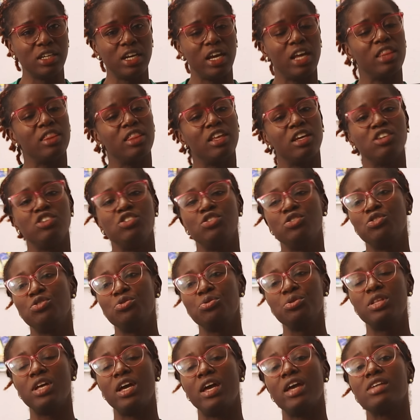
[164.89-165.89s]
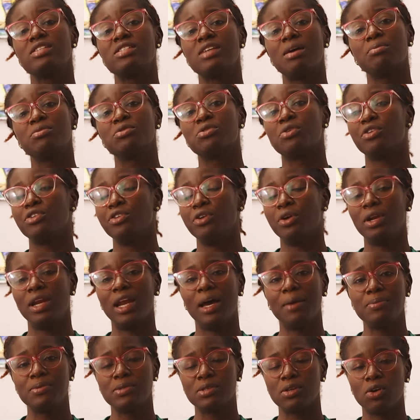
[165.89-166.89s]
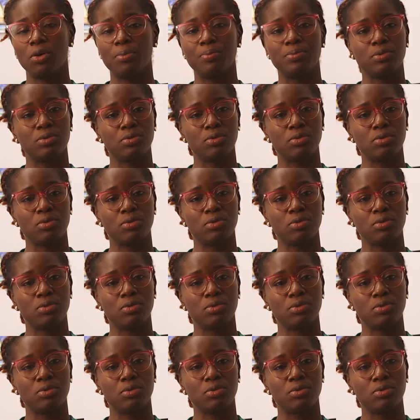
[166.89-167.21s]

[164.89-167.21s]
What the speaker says: and then you do the exams on your laptop.